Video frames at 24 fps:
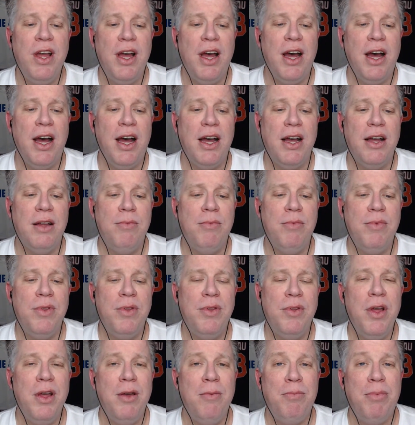
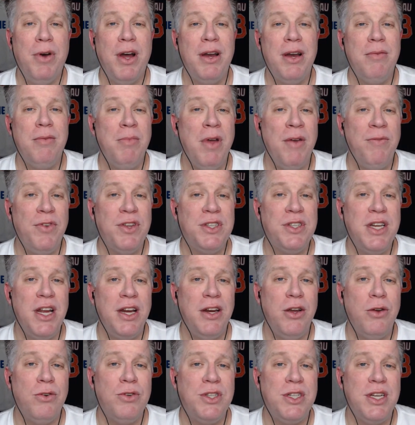But Memphis
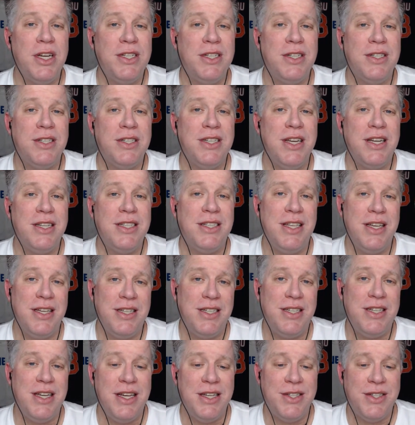did go 6-6
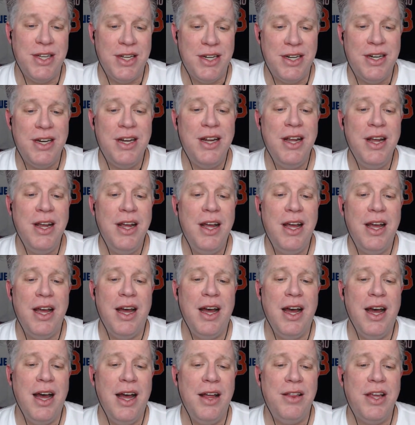this season.
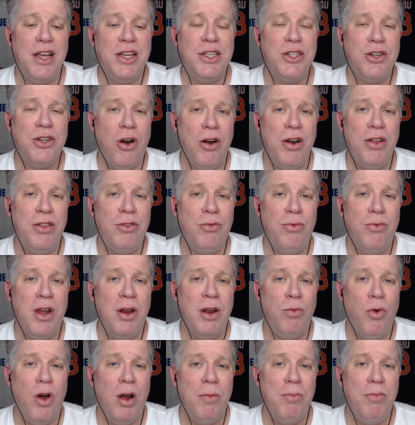They started
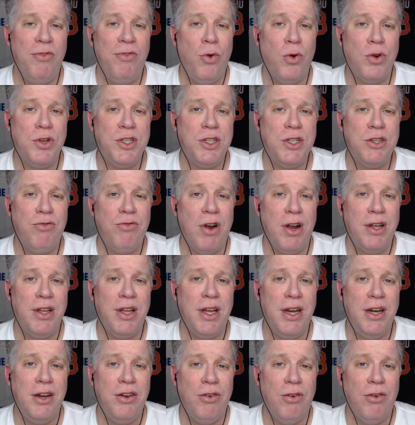3-1 before
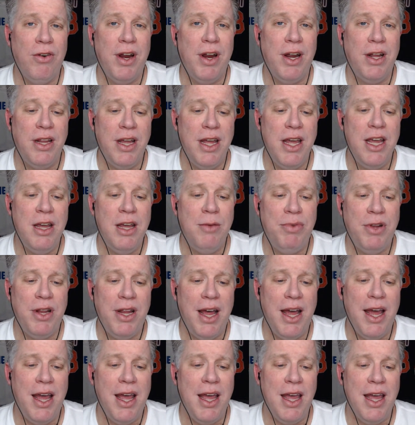struggling during league
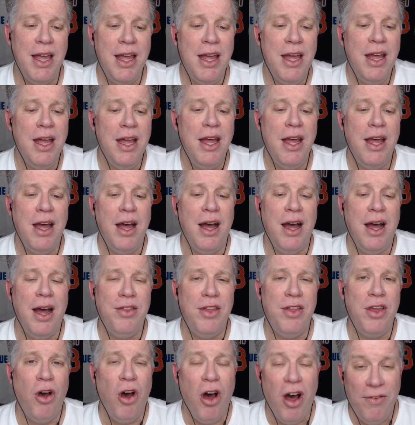play.
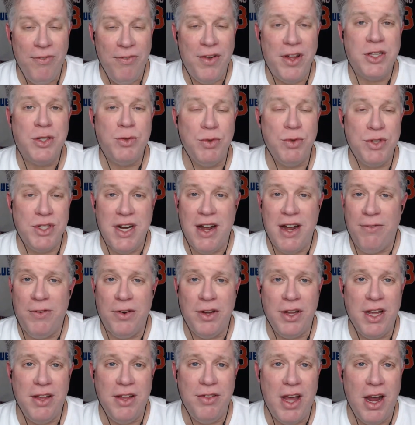The offense was
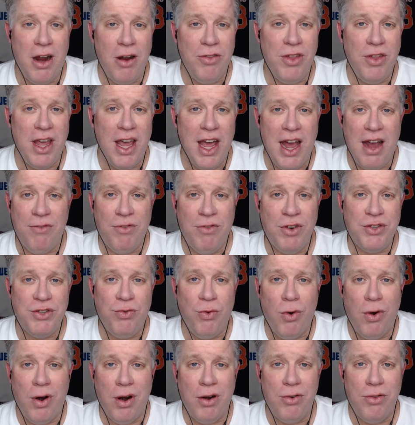definitely there. They averaged
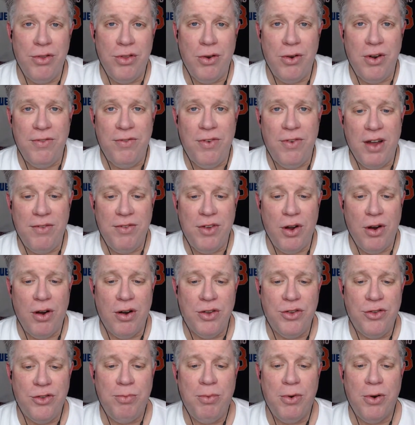435
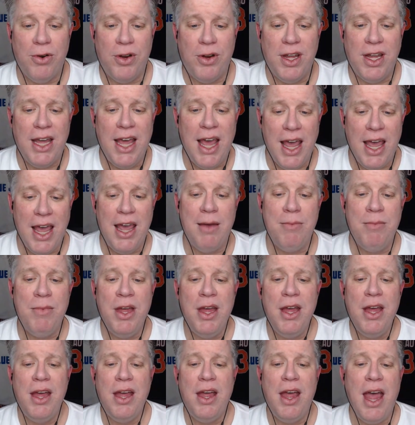yards per
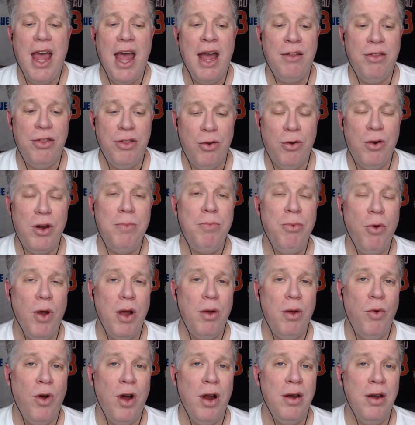game and
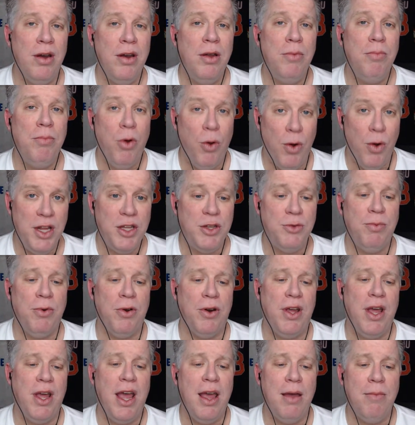30.1 points
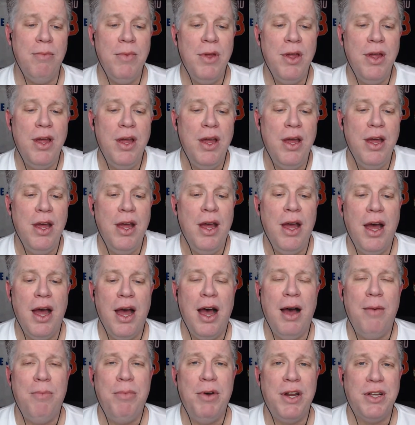per game.
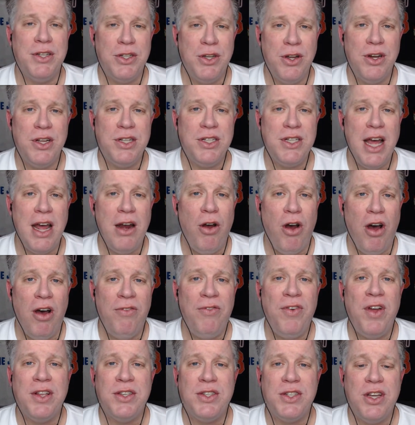But as good as that
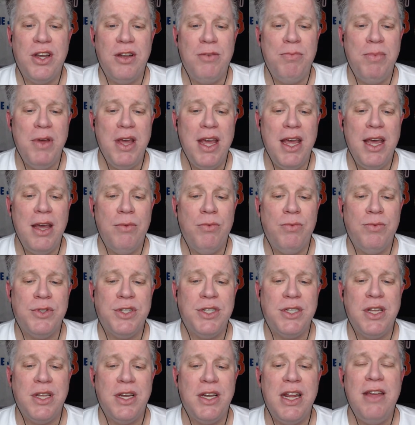offense could be, it
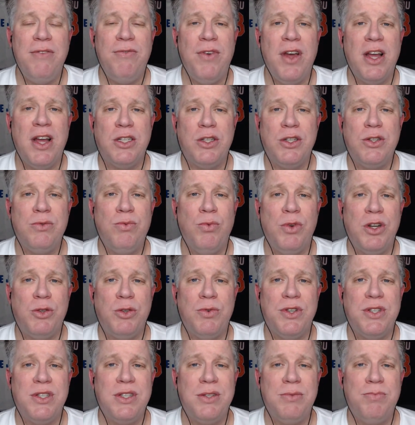was the defense, which
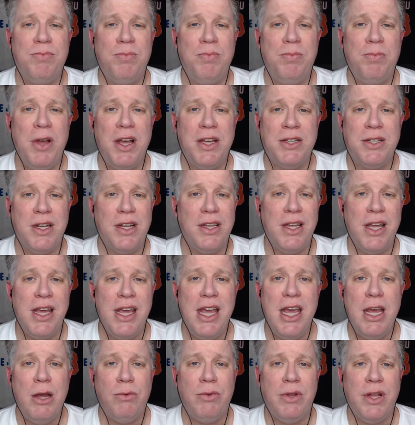was basically
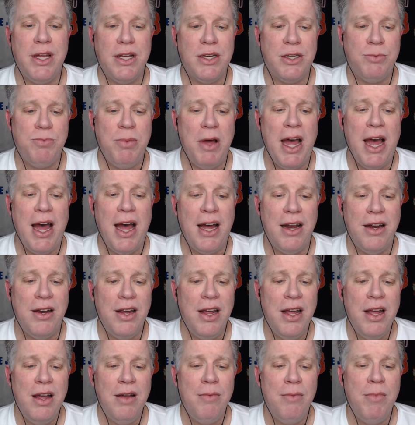equally as bad.
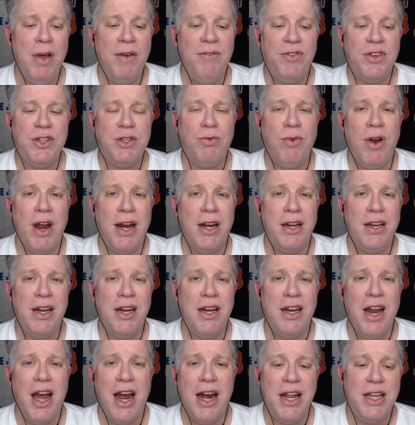Memphis ranked
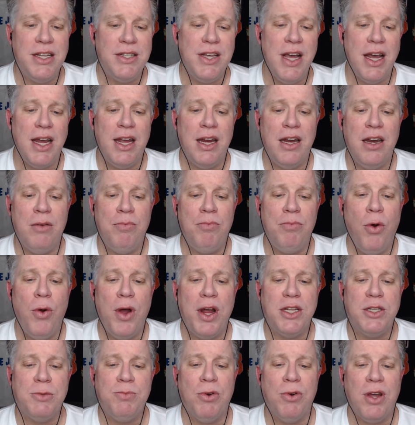92nd in
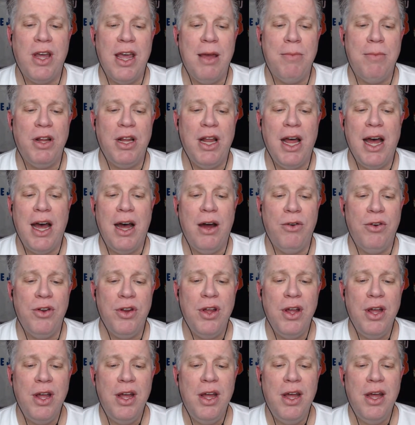points per game allowed.
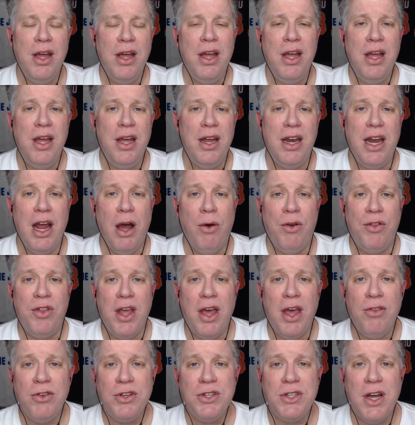Now, on
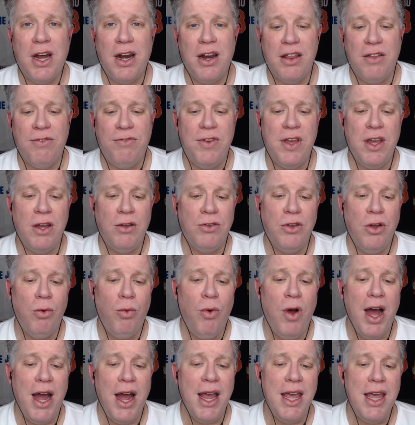the other side of the field,
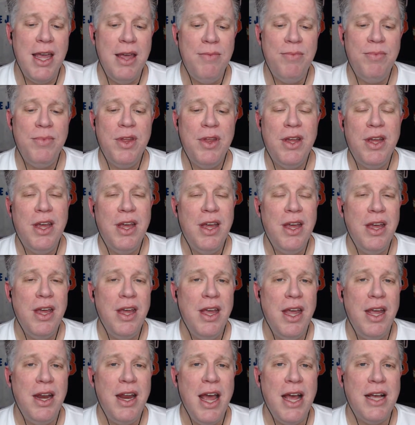Hawaii,
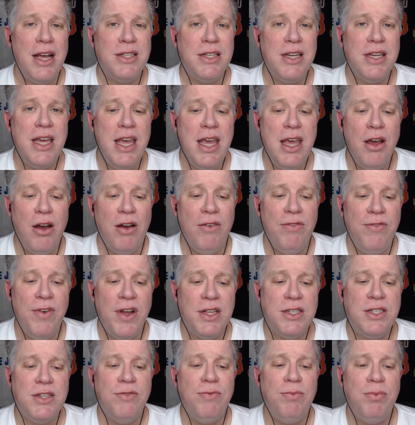it has key
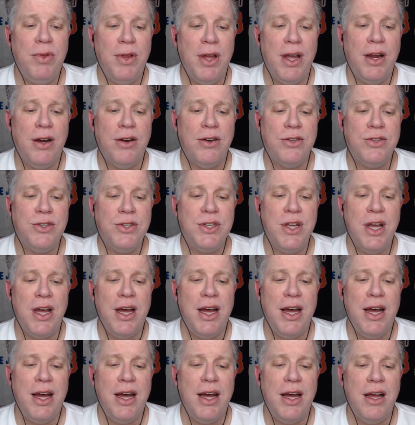offensive players
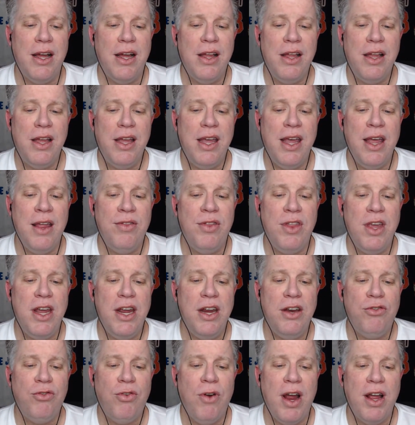in
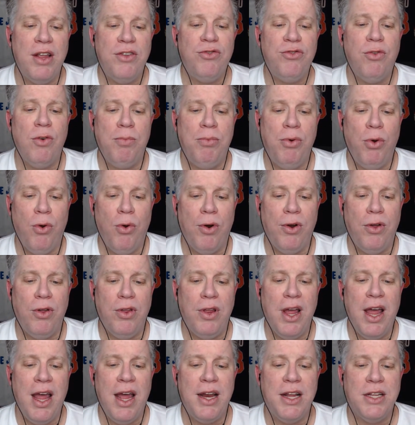the transfer
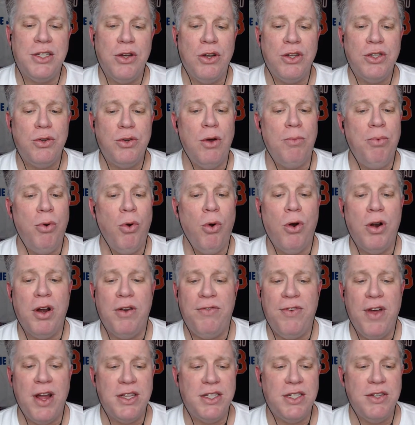portal, and it's also a poor
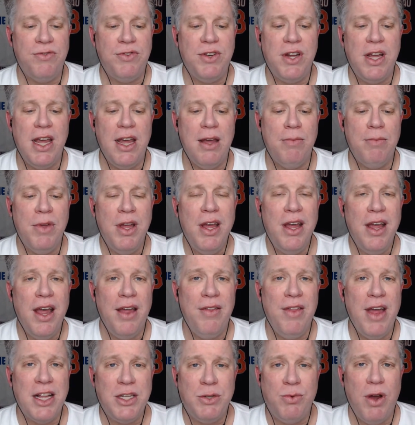defensive team,
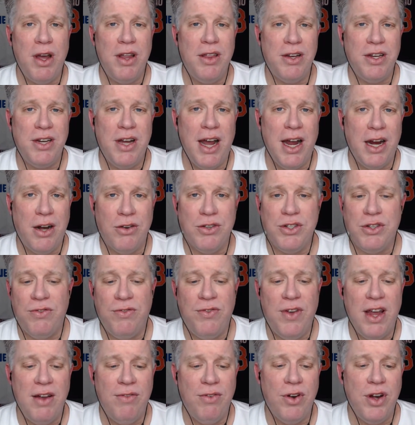and that's why the Tigers are
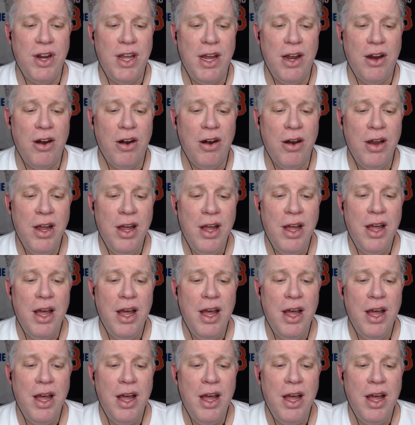favored here.